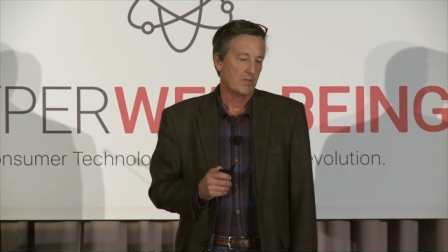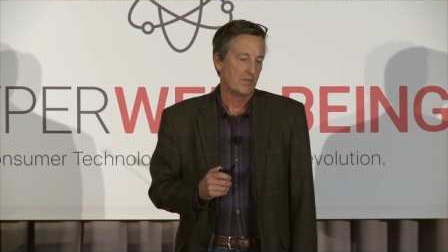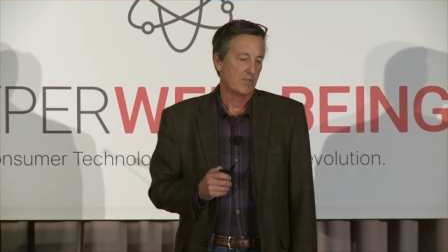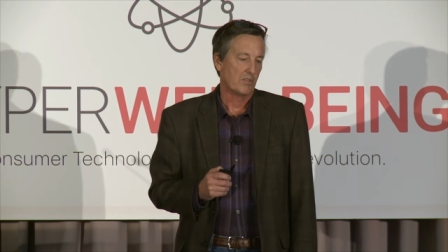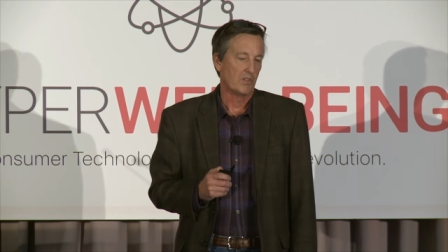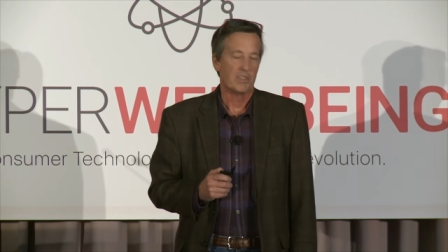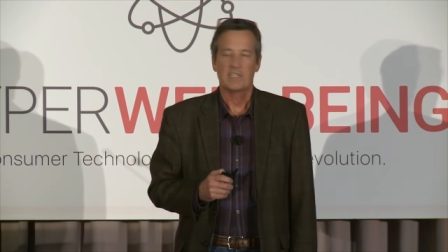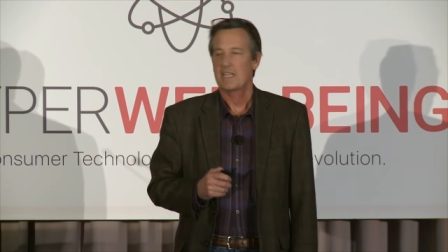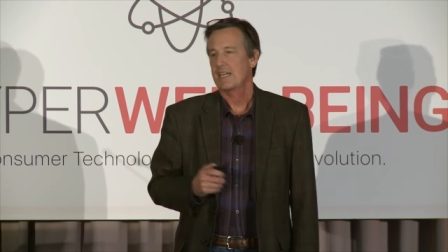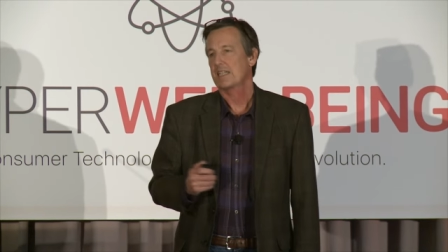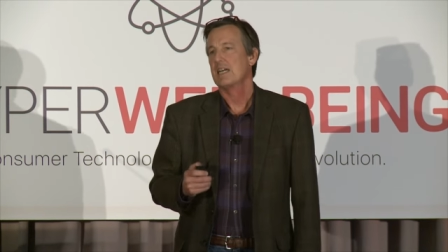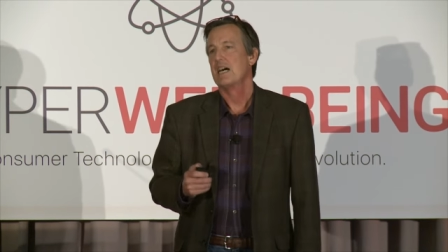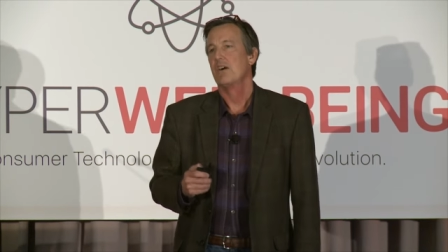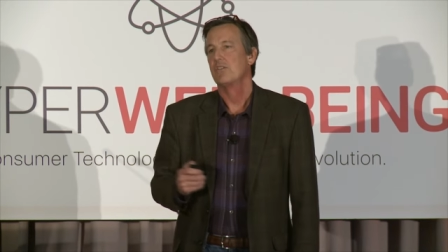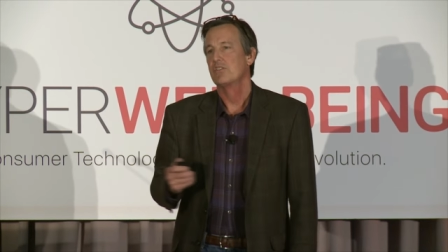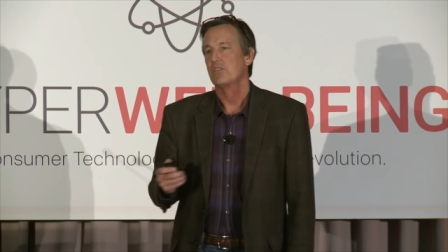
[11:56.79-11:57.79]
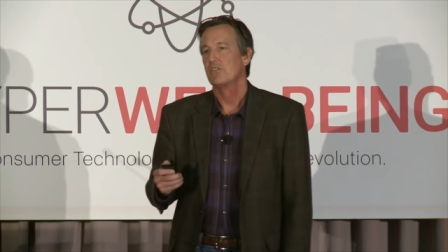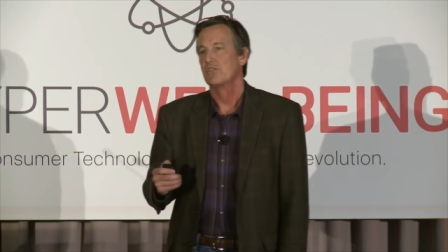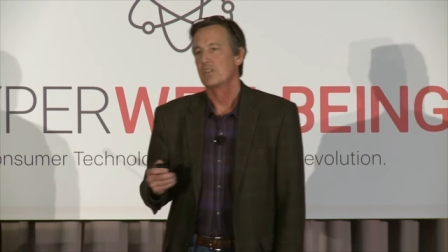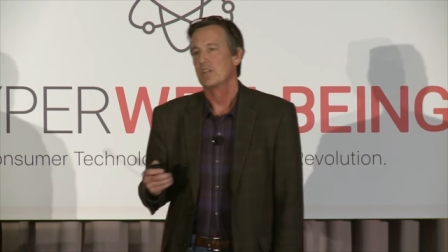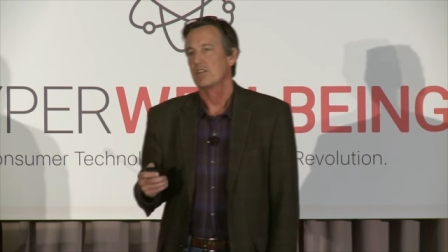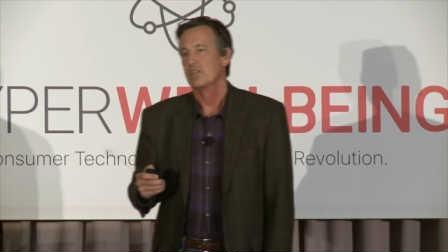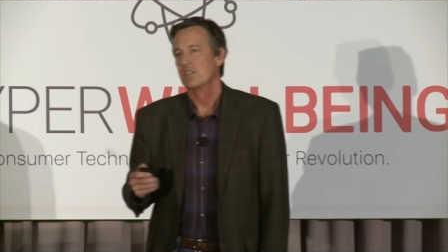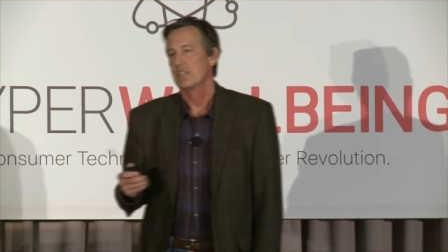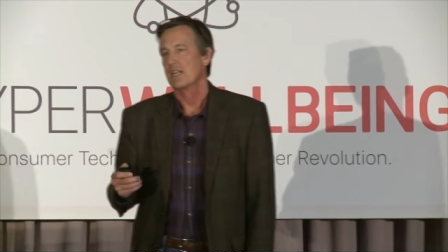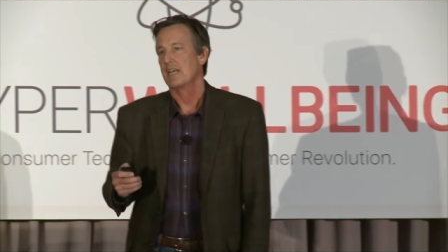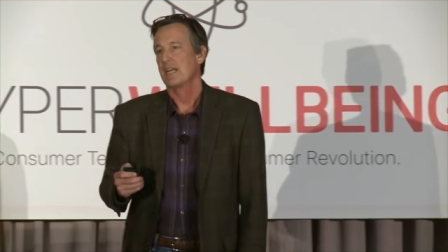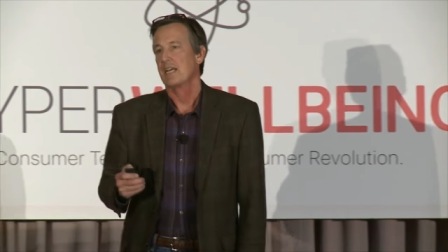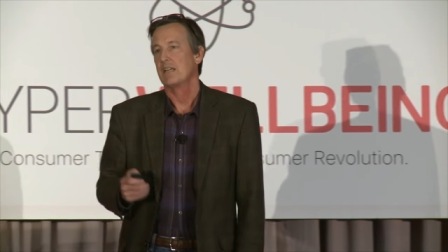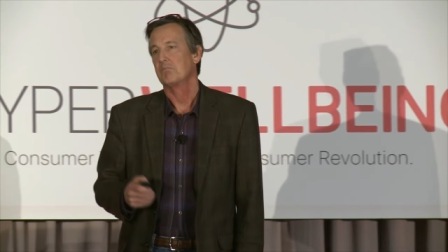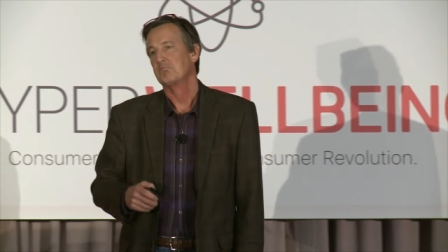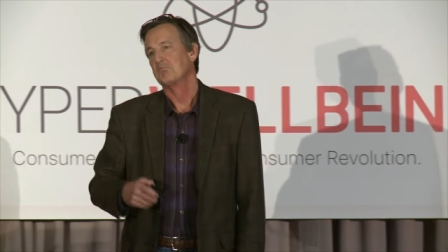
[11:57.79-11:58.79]
so the technology's there
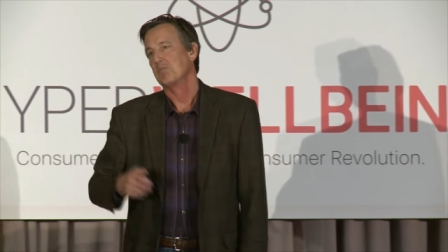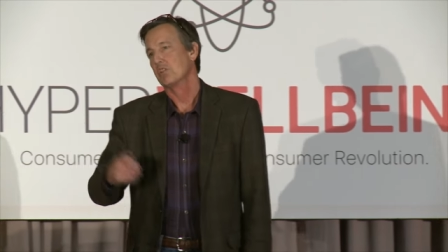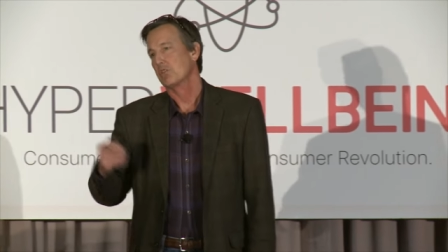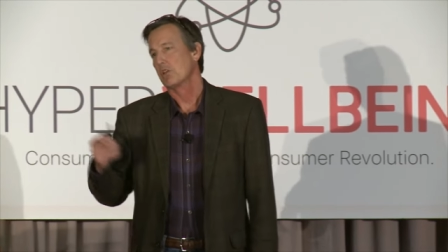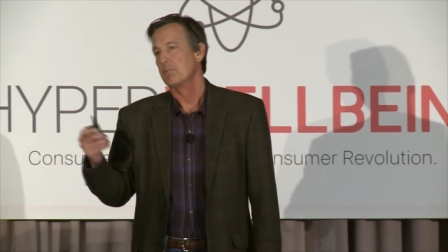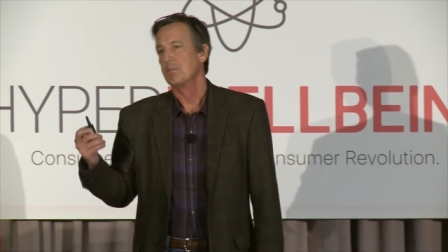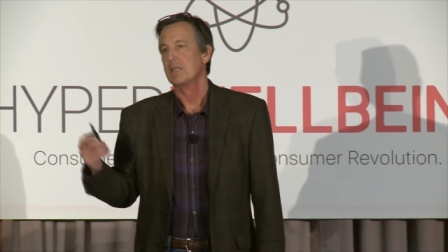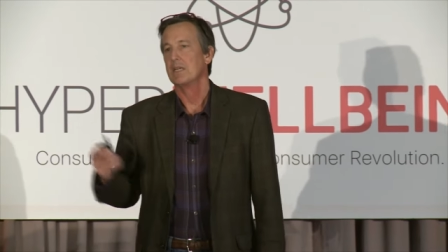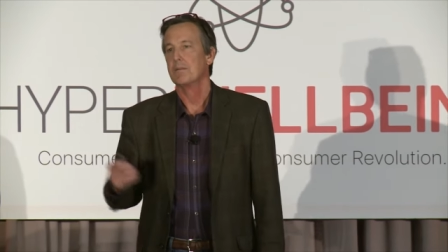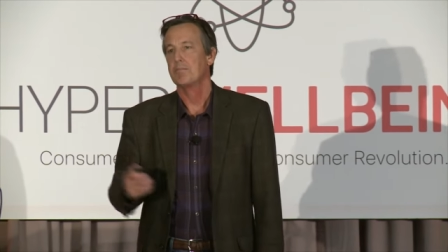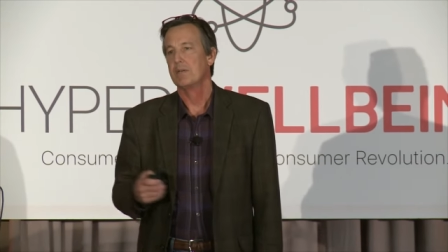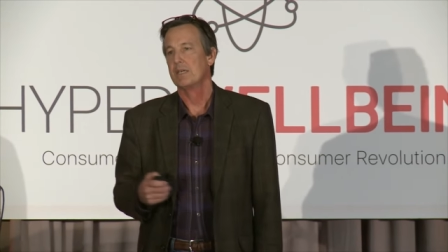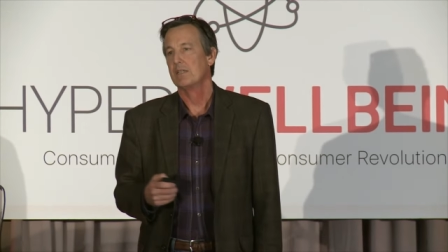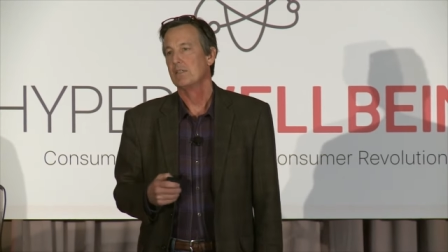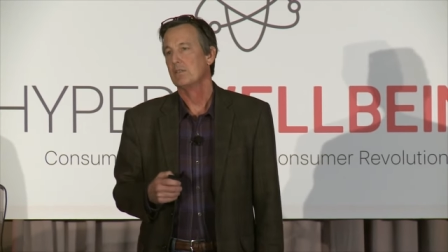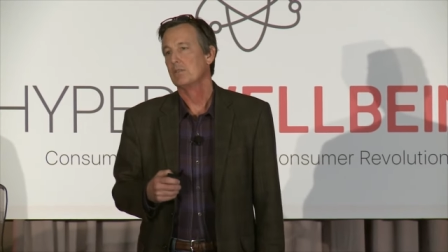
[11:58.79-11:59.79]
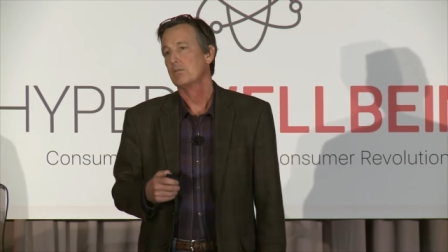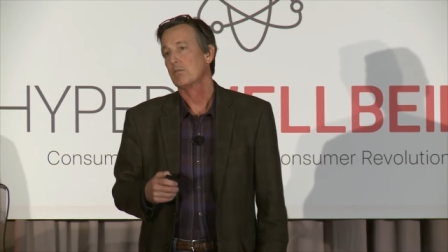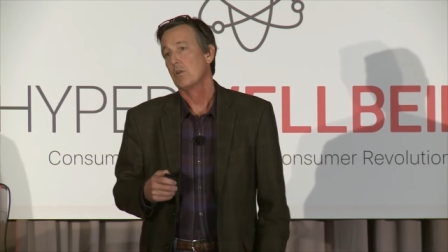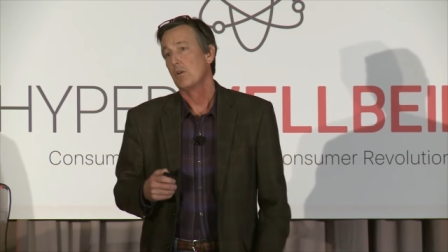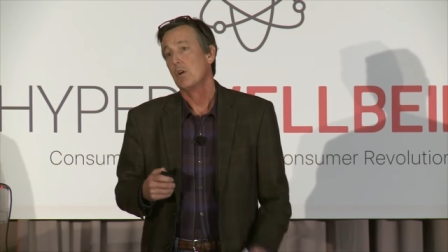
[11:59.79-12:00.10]
today. This could be in a pill,